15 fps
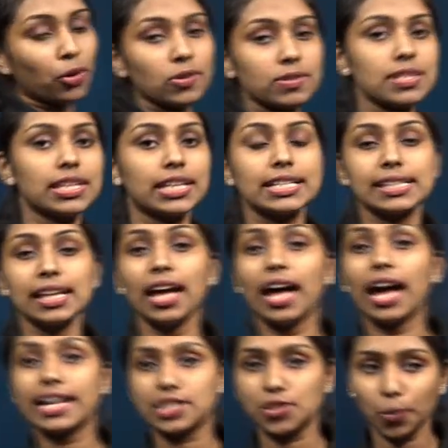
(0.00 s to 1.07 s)
process, that is the
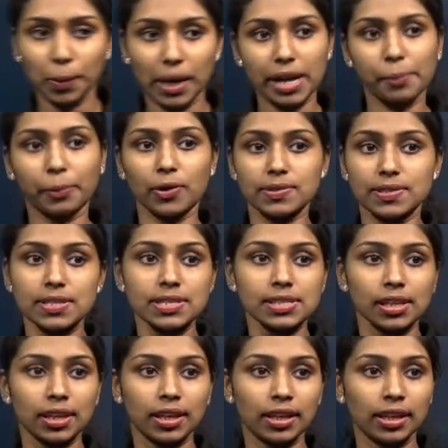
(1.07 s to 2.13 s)
isobaric process.
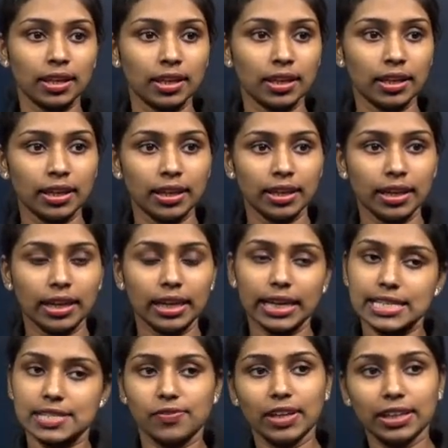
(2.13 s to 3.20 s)

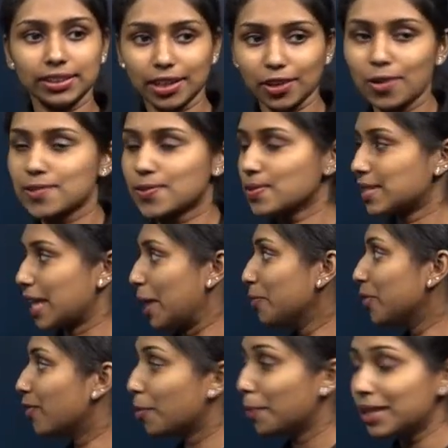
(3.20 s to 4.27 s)
Yes, work done also same.
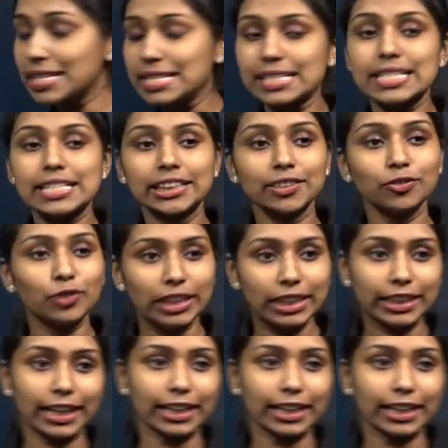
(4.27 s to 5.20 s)
We will be discussing work